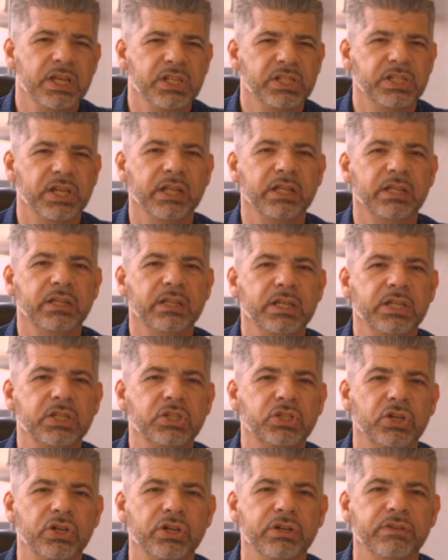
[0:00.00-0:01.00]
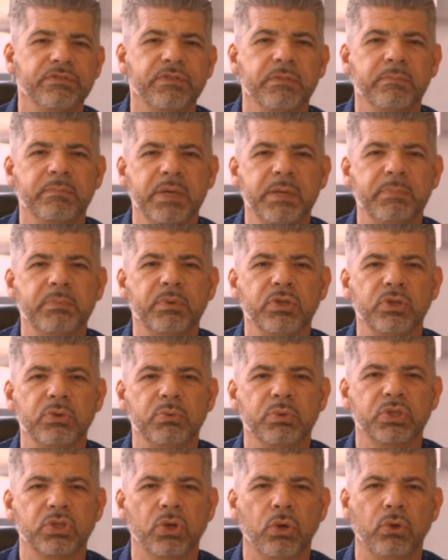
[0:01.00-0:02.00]
suddenly turn from people you
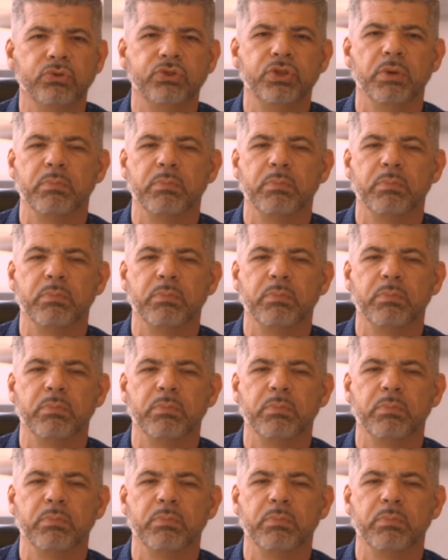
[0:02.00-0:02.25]
were told